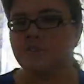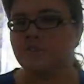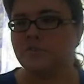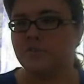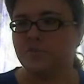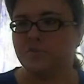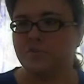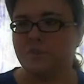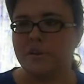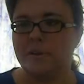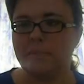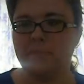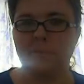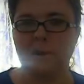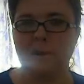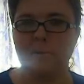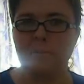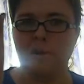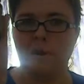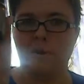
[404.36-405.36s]
it's an Australian
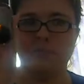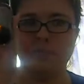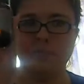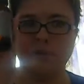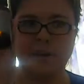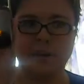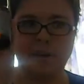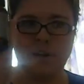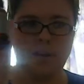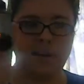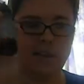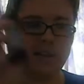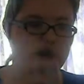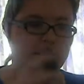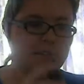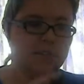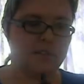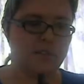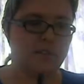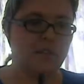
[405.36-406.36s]
brand but I really like
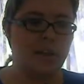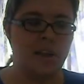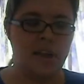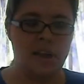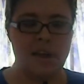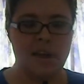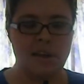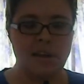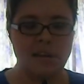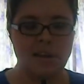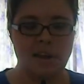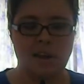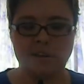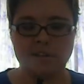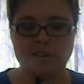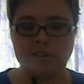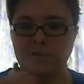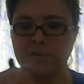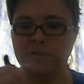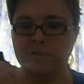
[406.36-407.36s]
this and
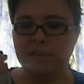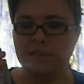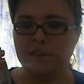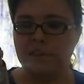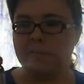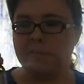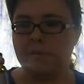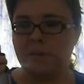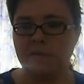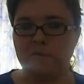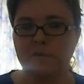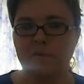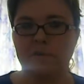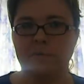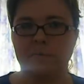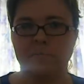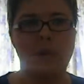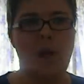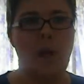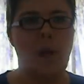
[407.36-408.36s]
I'll definitely keep that for